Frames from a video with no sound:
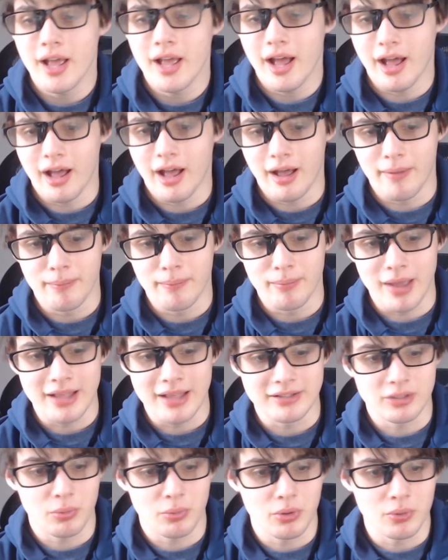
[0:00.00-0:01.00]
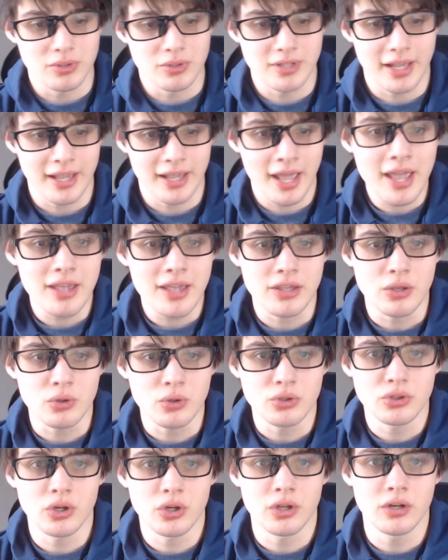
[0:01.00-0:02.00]
And someone was like, hey, you
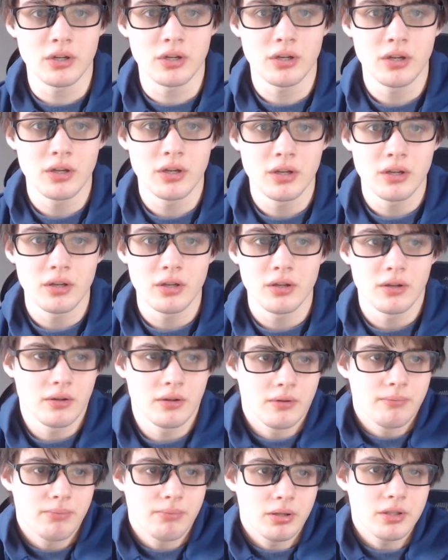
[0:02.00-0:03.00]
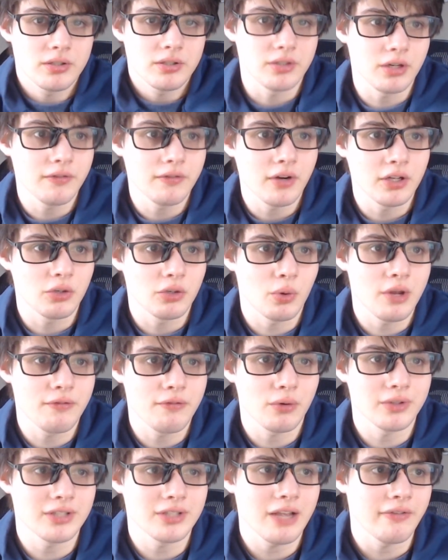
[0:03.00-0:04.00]
should put the server on
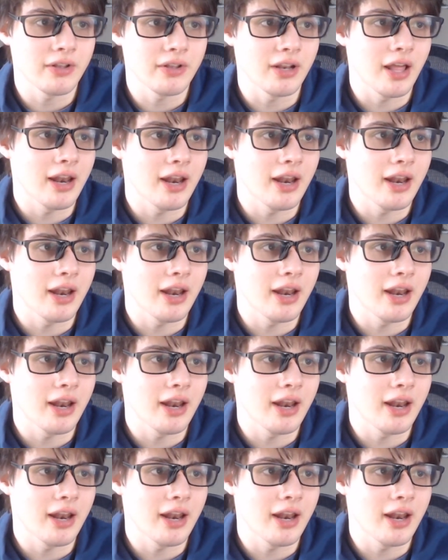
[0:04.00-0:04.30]
24/7.